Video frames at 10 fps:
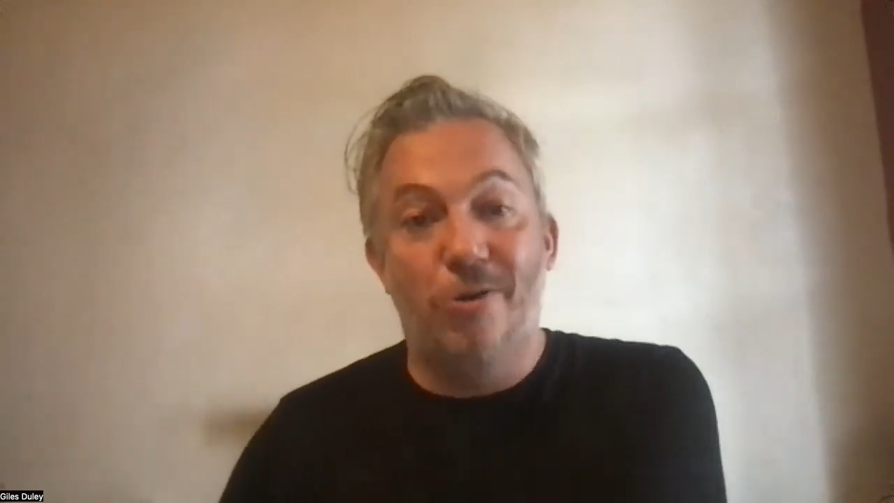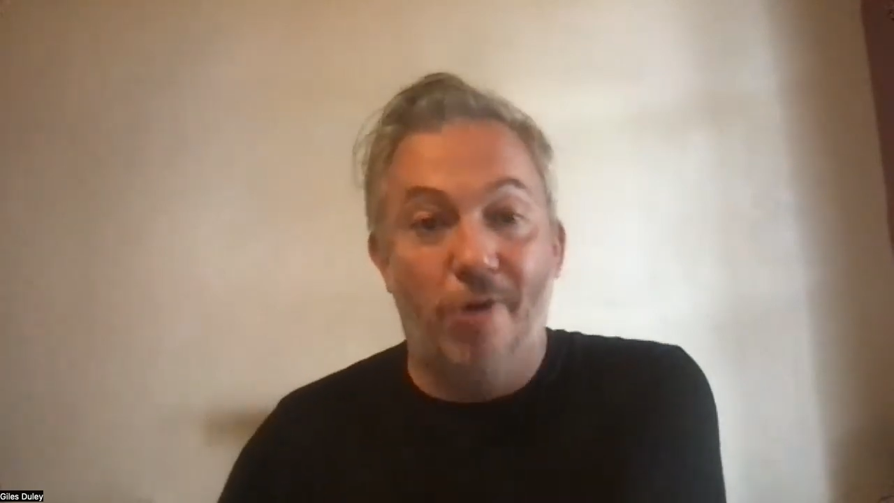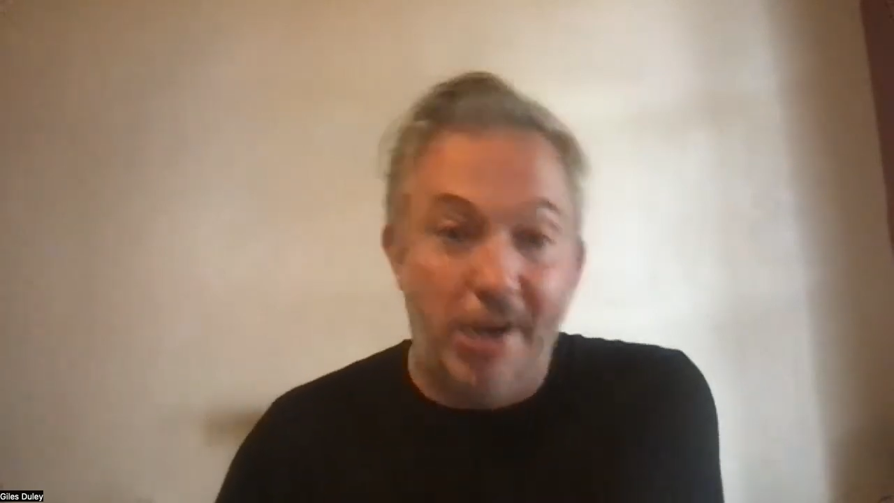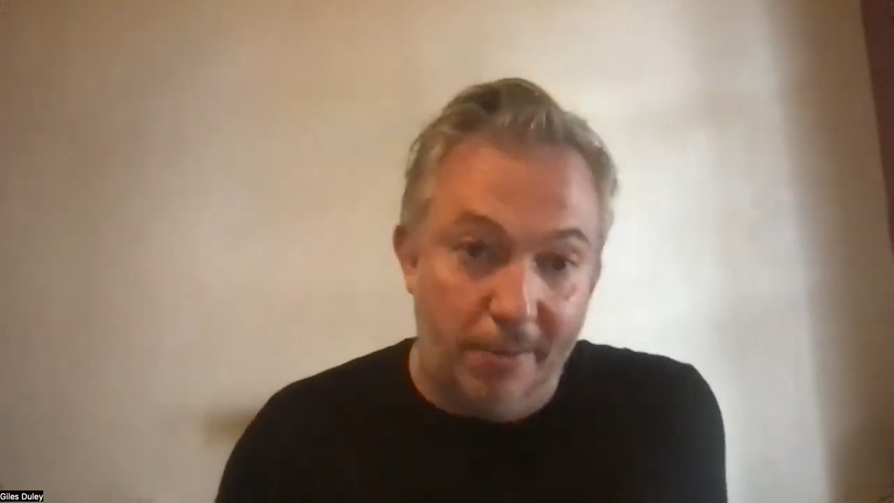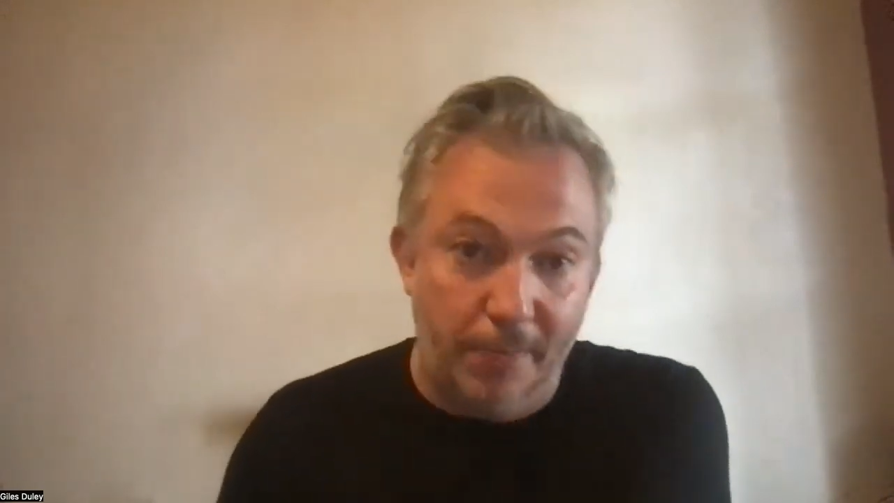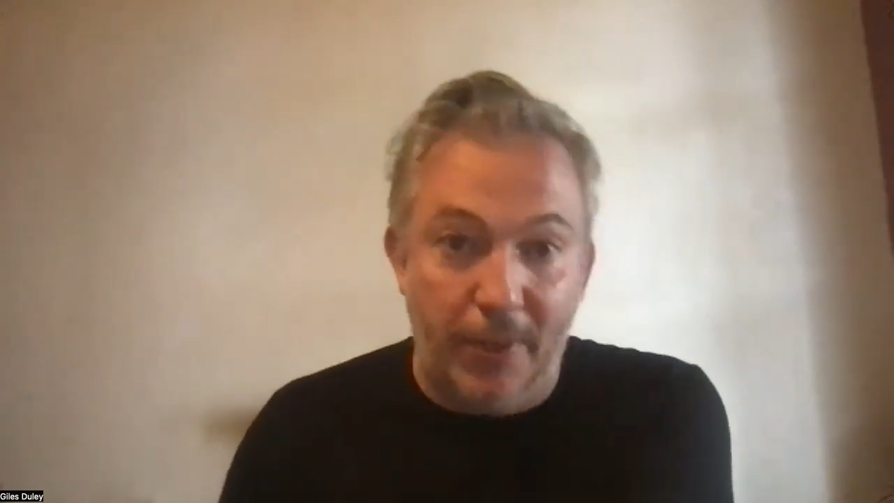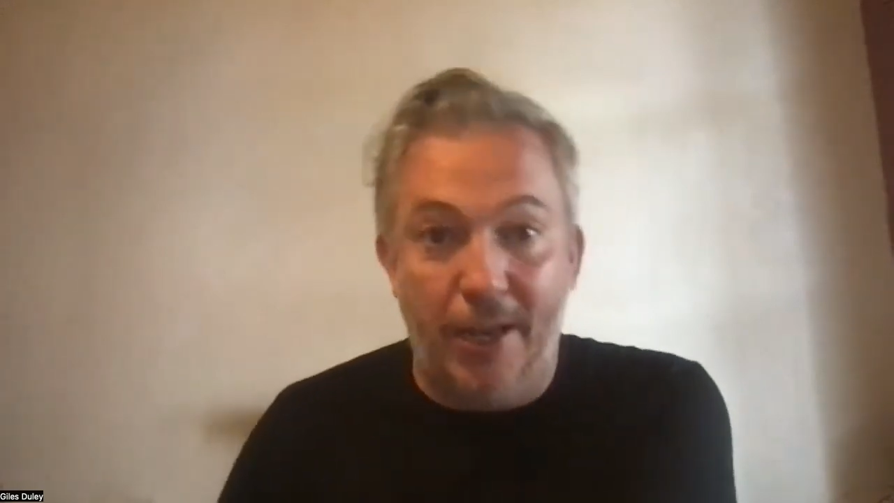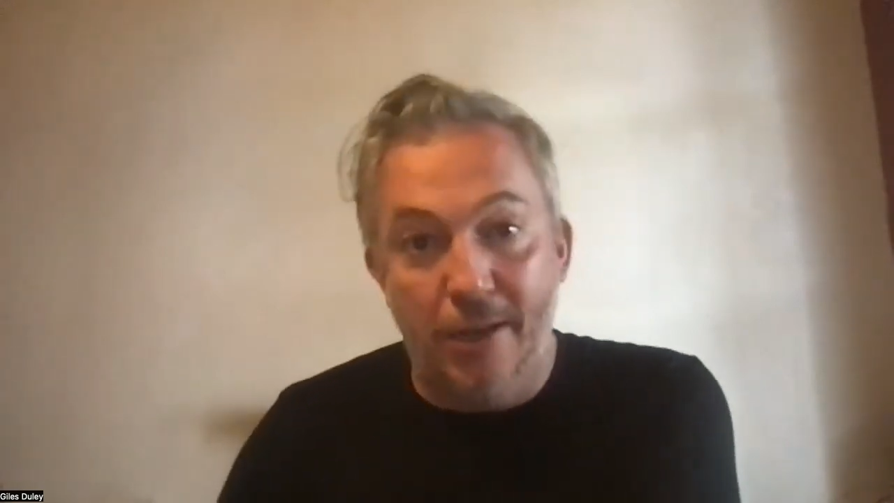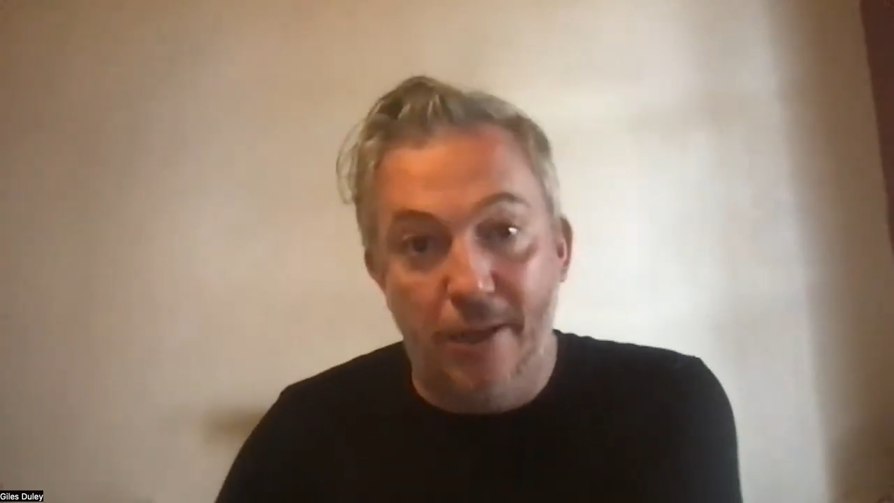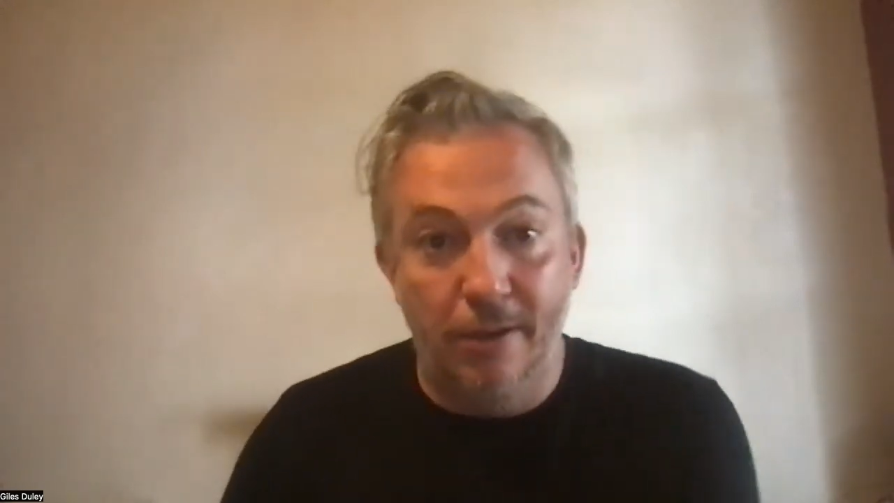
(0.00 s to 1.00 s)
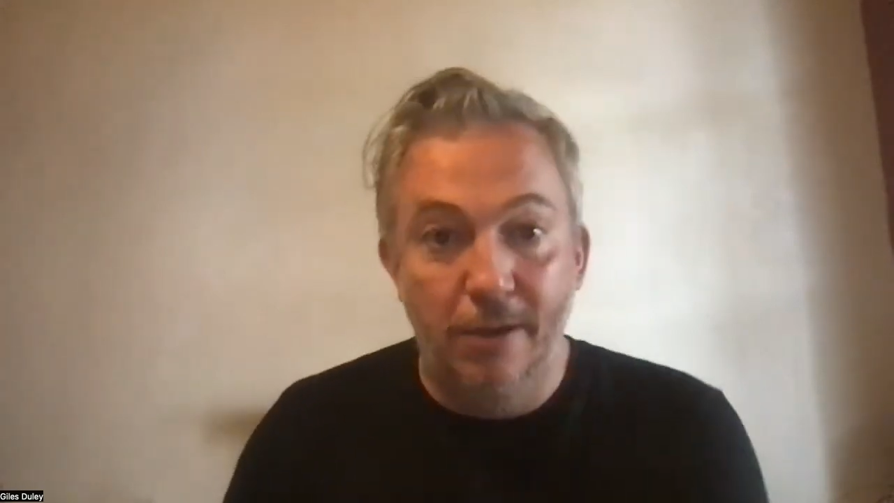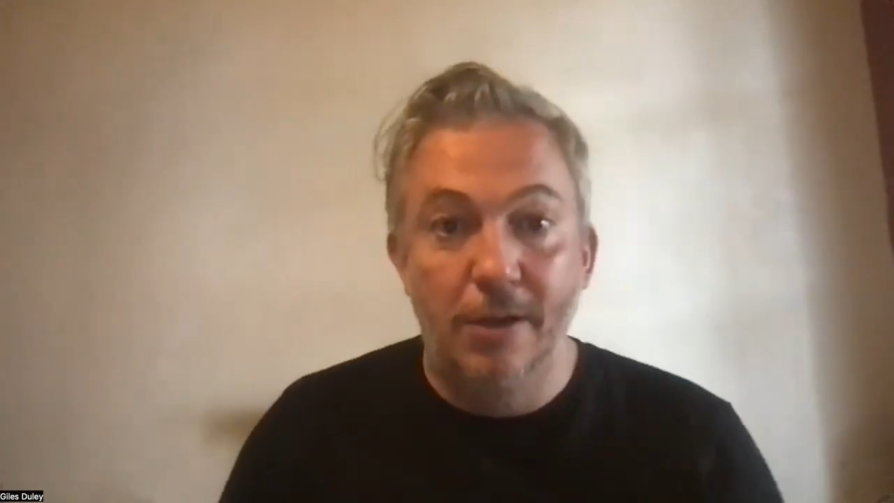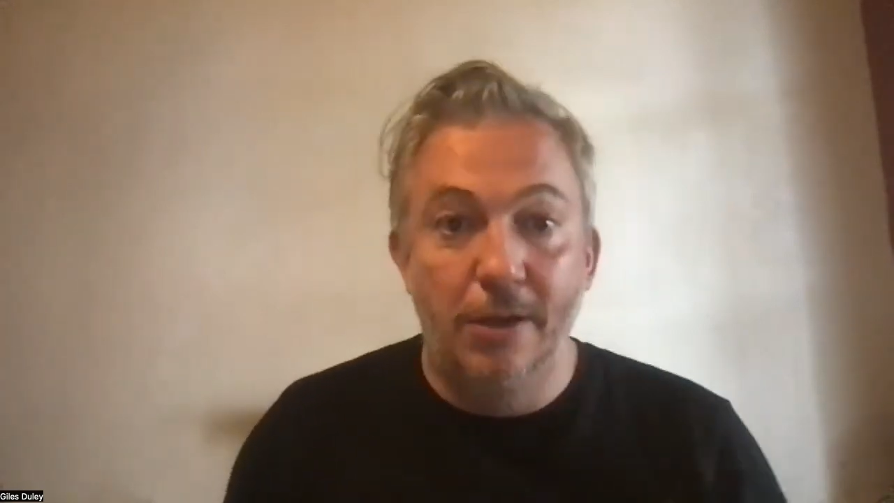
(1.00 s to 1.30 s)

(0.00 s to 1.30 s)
great at planning